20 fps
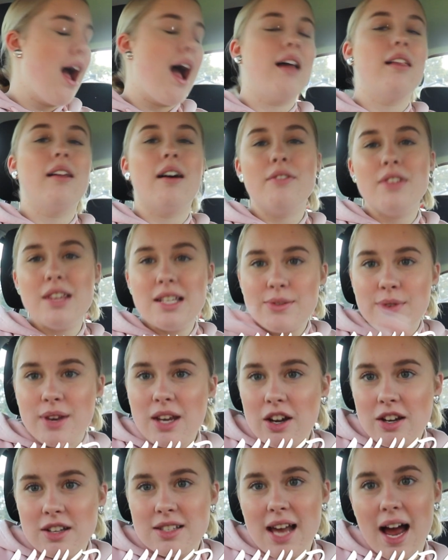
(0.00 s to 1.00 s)
I love these
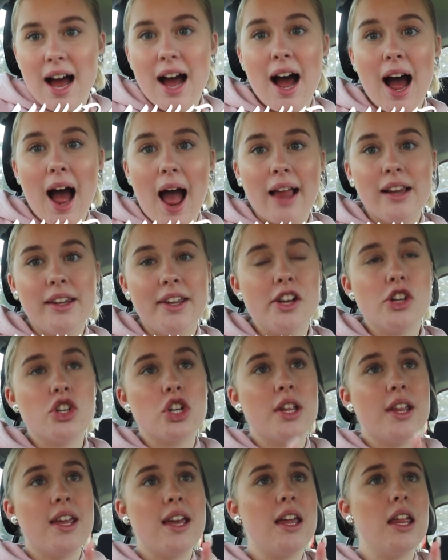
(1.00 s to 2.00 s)
videos. I
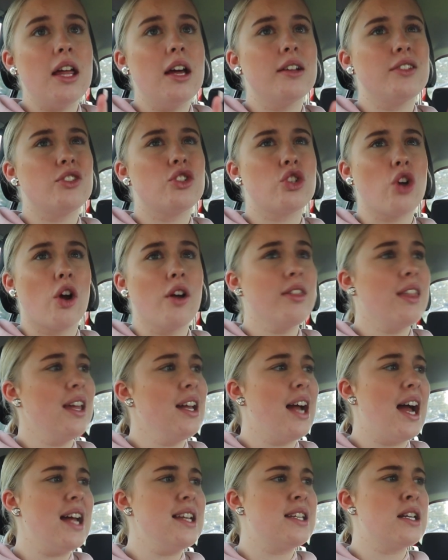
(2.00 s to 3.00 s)
literally don't
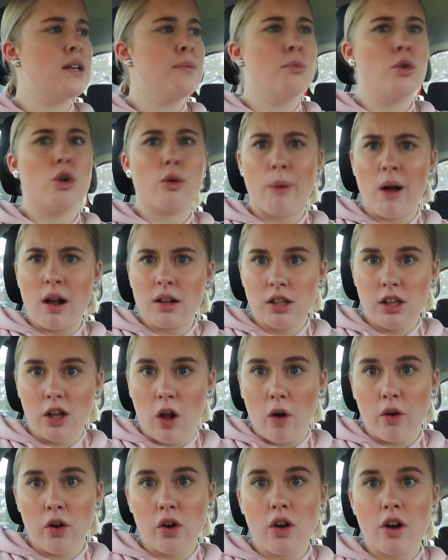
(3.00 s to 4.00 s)
think I did a mukbang
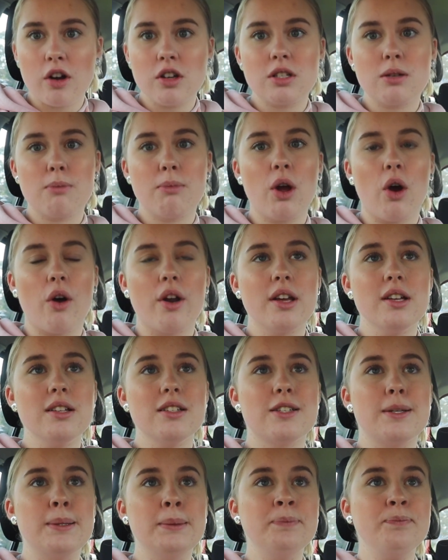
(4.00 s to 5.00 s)
long ago, to be
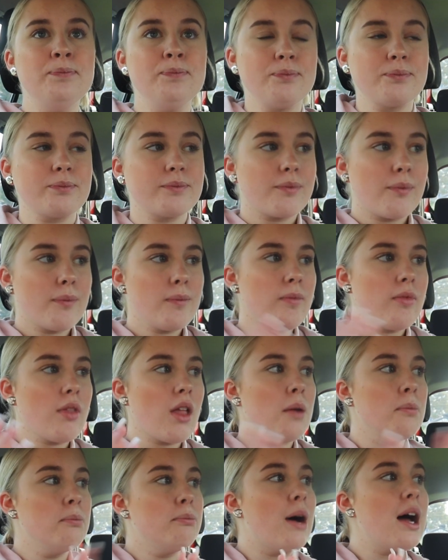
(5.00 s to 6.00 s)
honest.
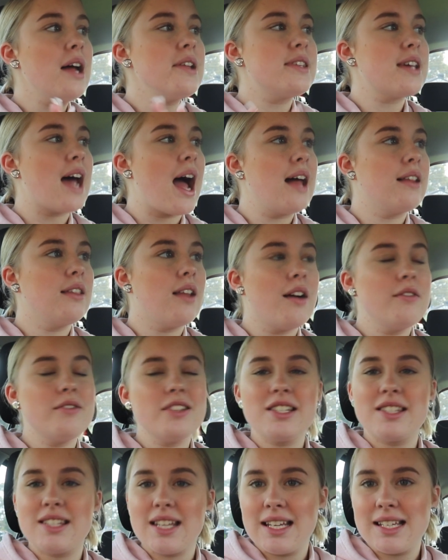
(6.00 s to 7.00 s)
But I love
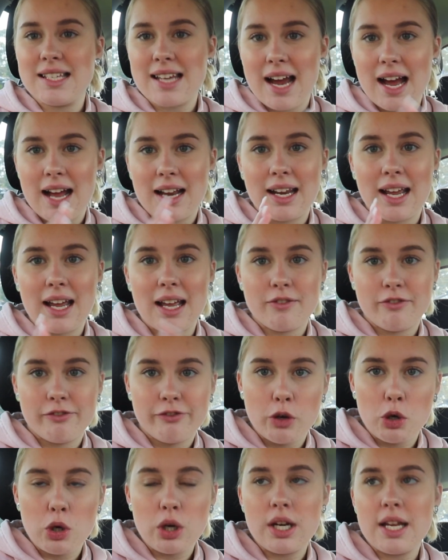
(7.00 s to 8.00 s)
just sitting down.
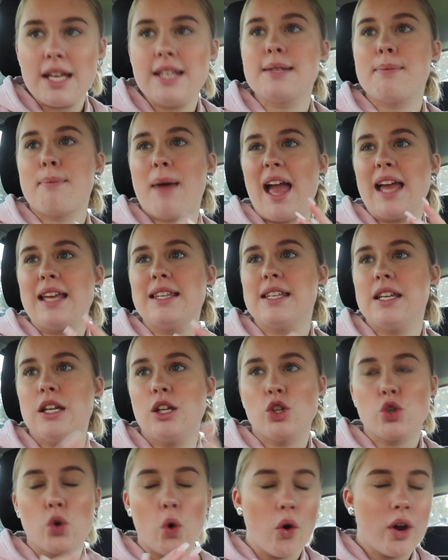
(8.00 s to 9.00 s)
Food is
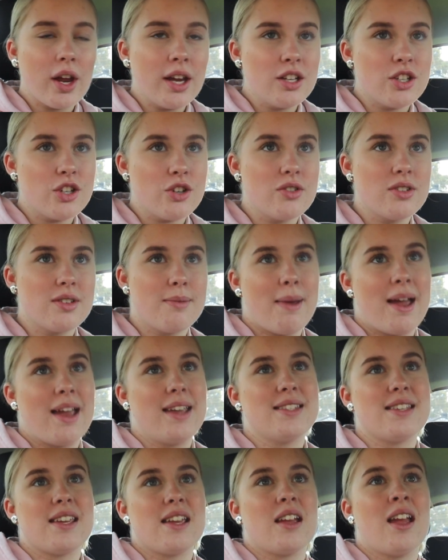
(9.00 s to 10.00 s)
amazing. Talking to you is
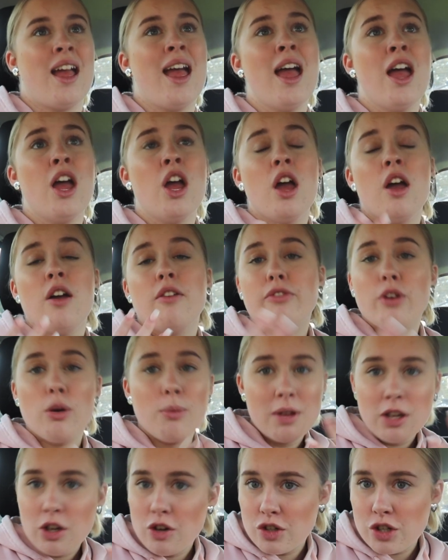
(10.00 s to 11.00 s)
amazing.
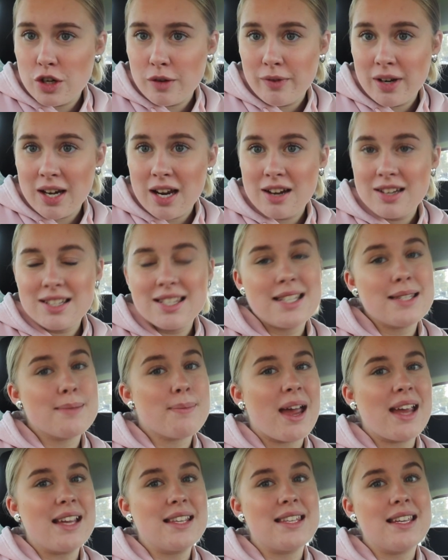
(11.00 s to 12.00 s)
Filming YouTube videos is
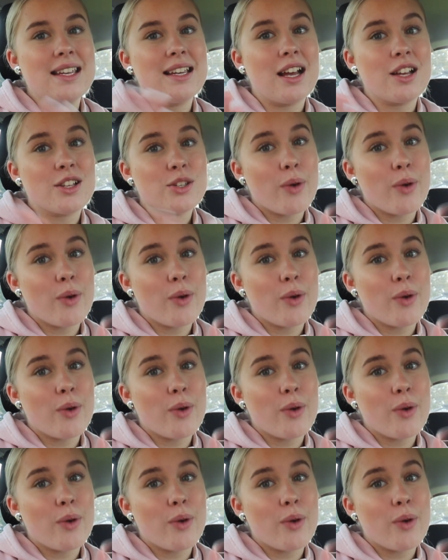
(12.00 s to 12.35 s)
amazing.